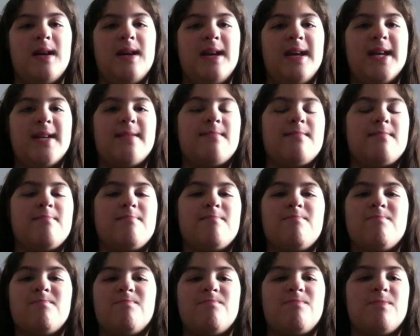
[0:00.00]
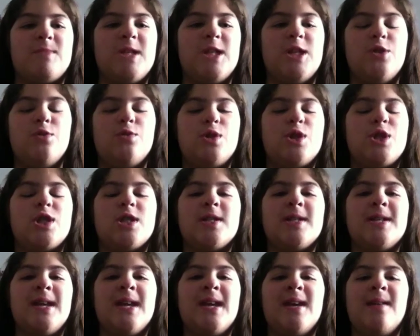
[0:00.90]
It
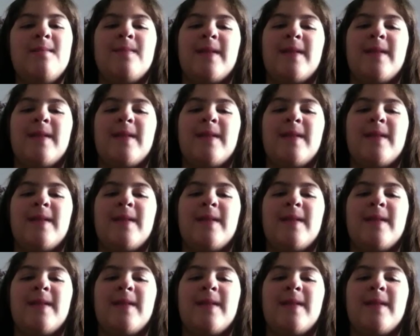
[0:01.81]
usually,